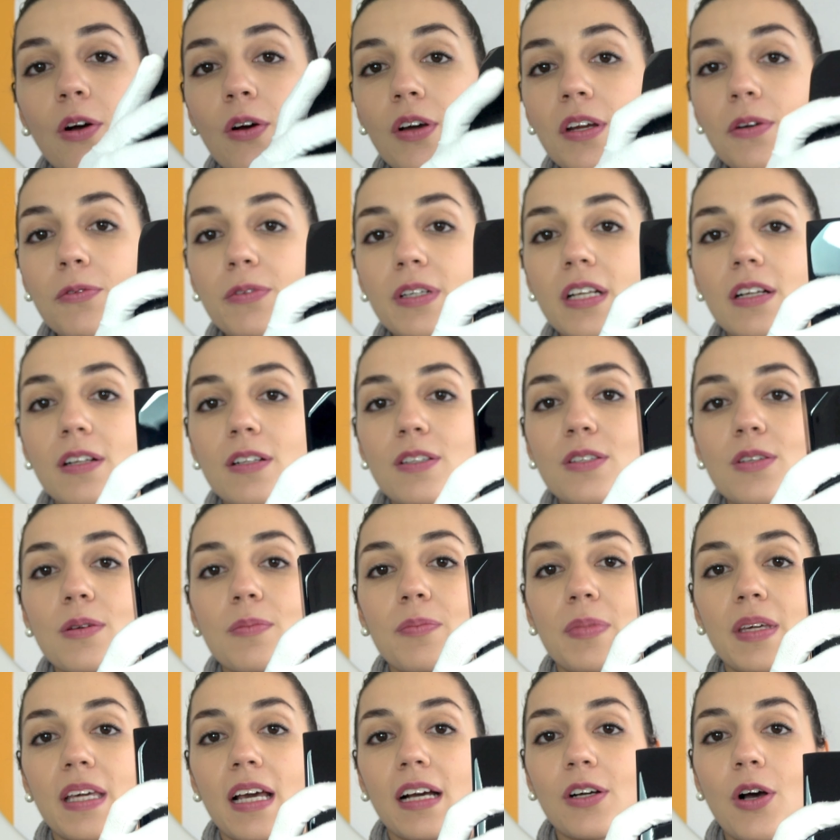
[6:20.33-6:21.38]
coin will
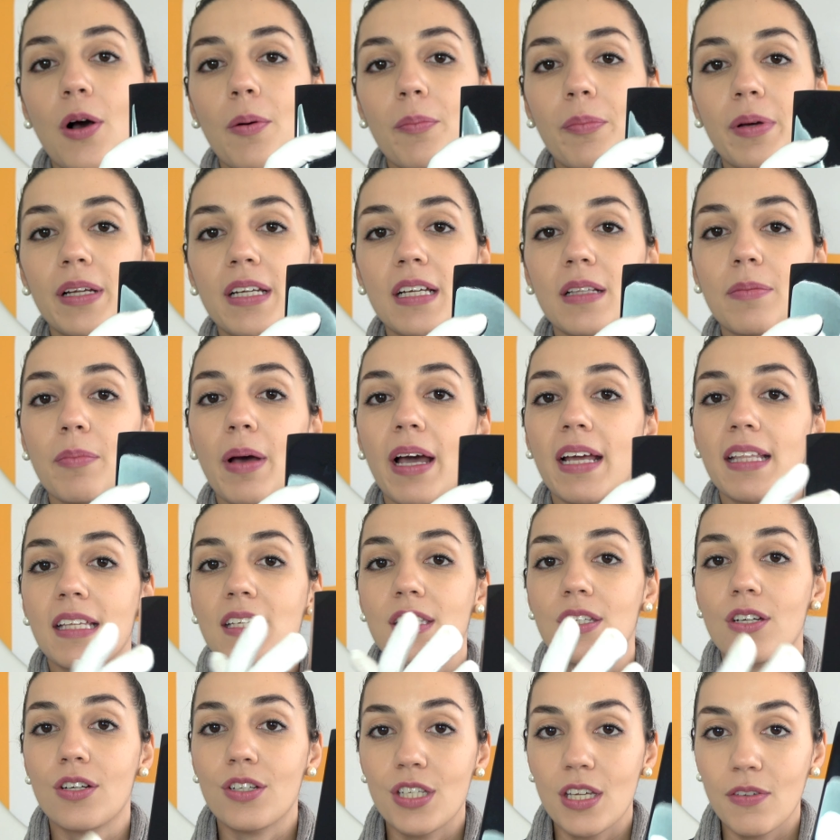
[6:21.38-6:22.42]
also be accompanied by
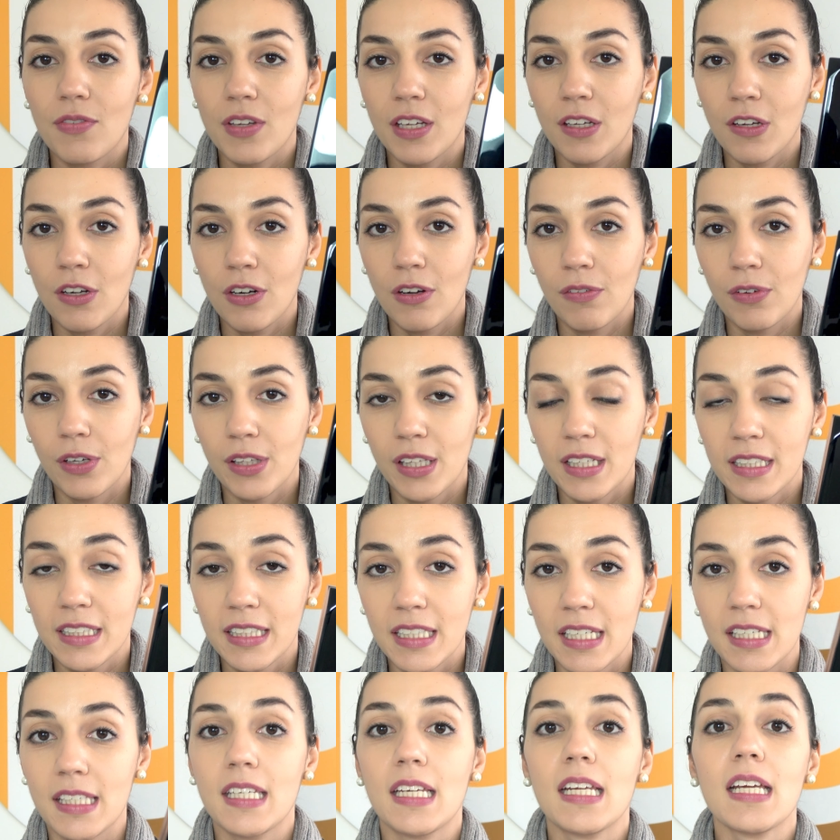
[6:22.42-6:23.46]
the certificate of
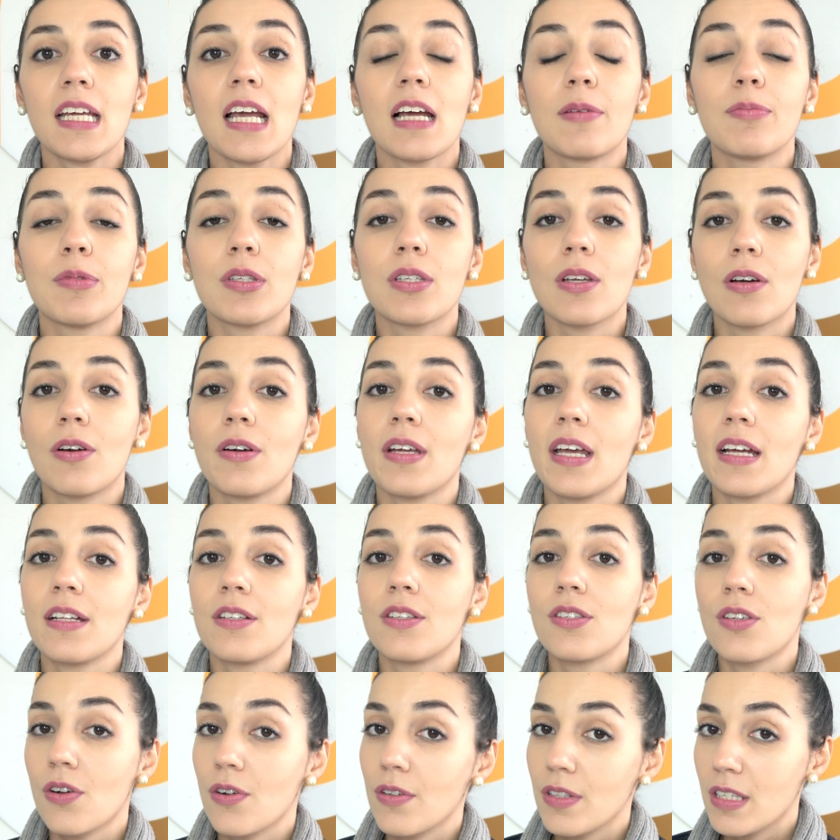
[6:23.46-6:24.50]
authenticity. I'm sorry
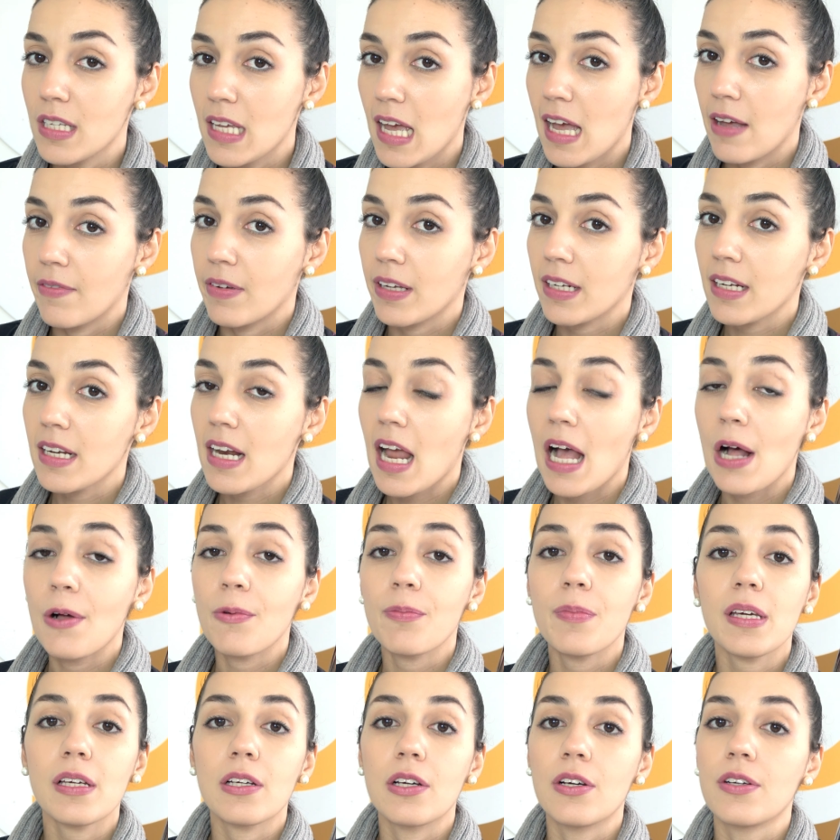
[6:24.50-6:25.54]
I don't have it
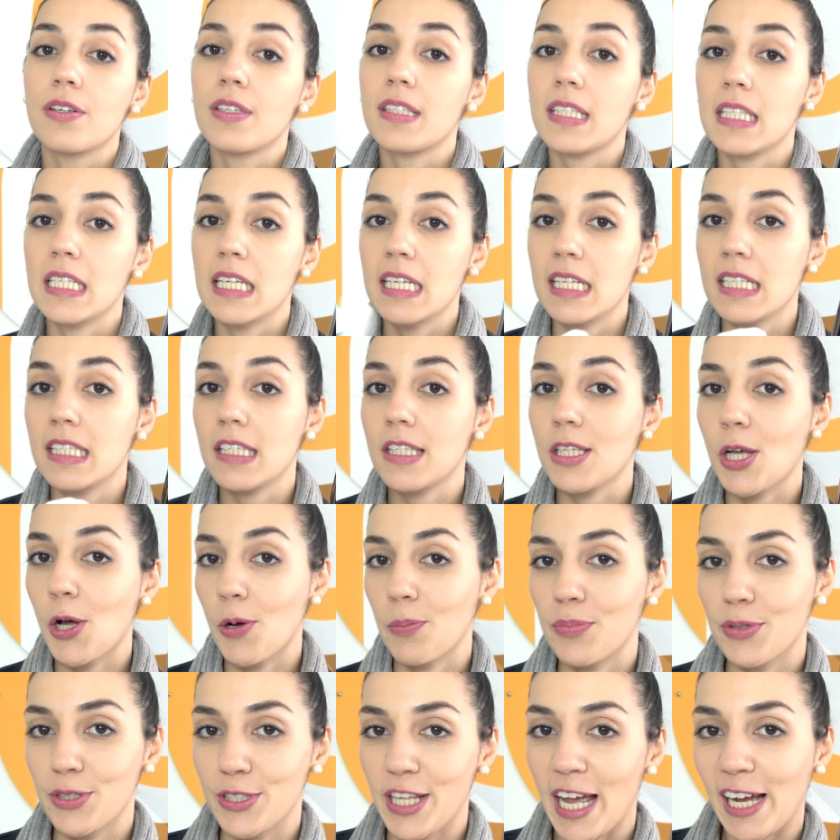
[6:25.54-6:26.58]
now because it's
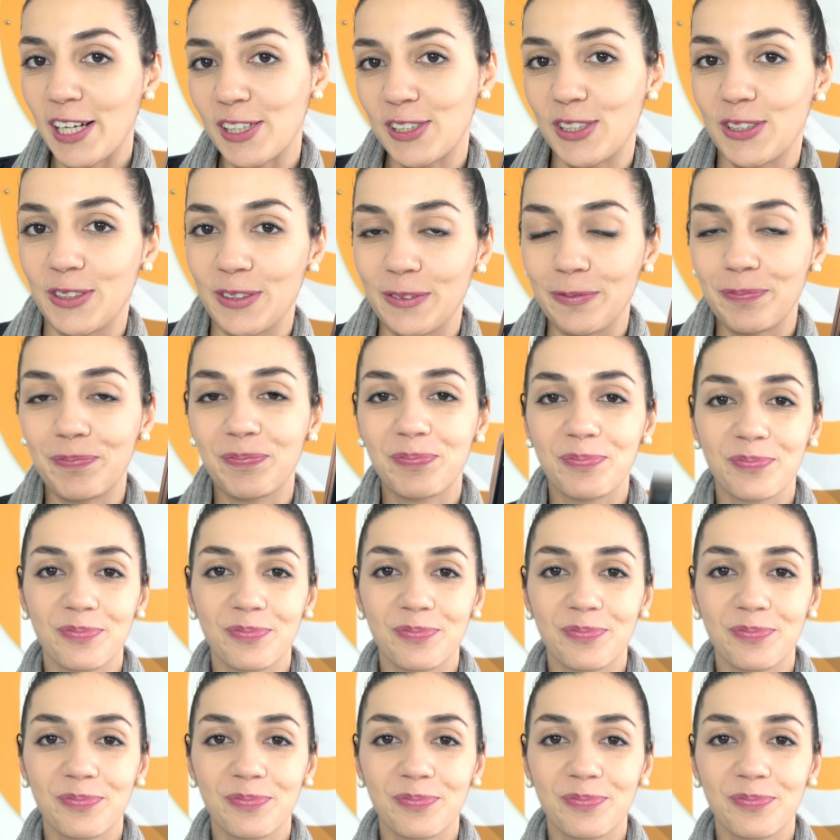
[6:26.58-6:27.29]
on production.